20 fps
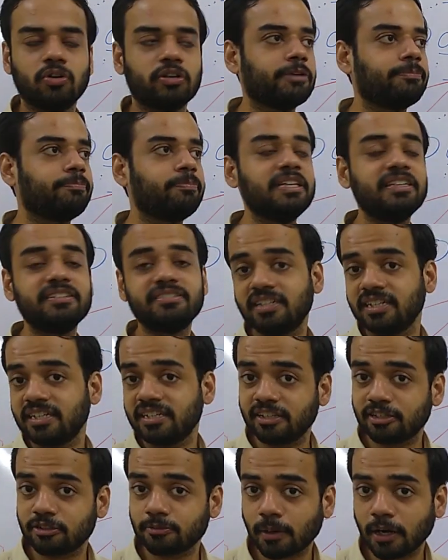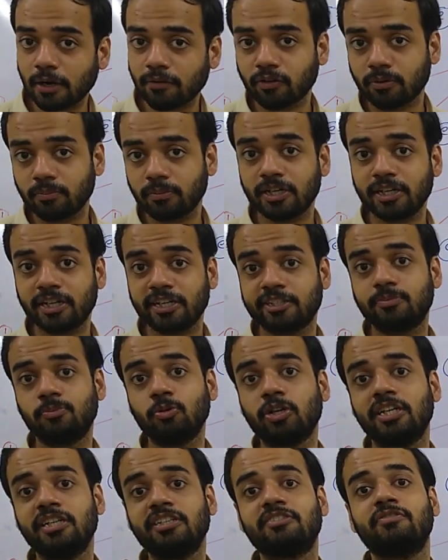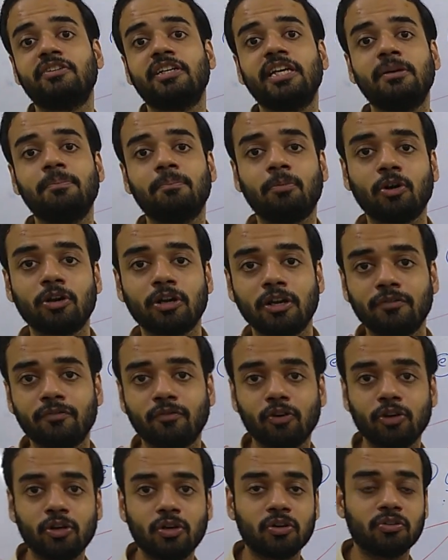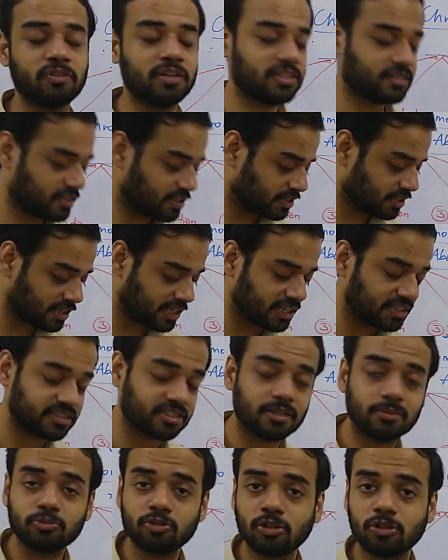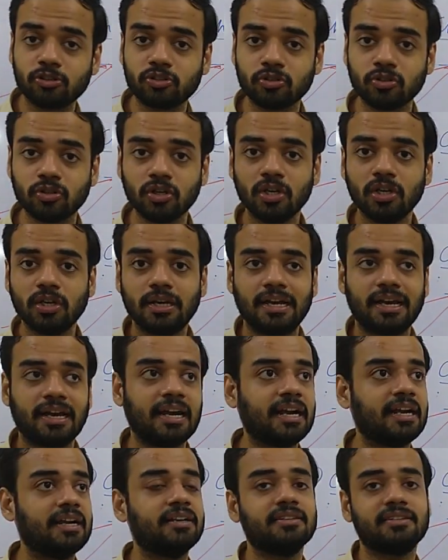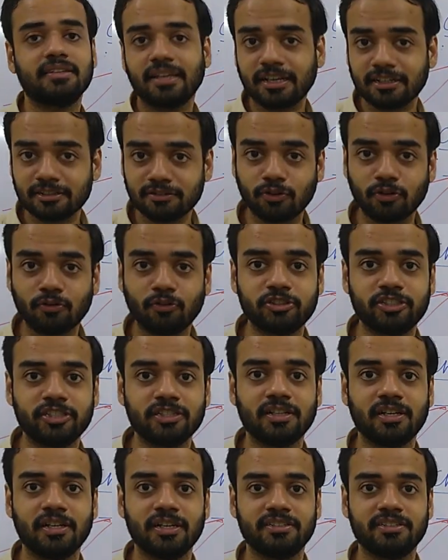Okay, please read this part from the textbook. It is very important for your 12th standard exams also. And thanks for watching the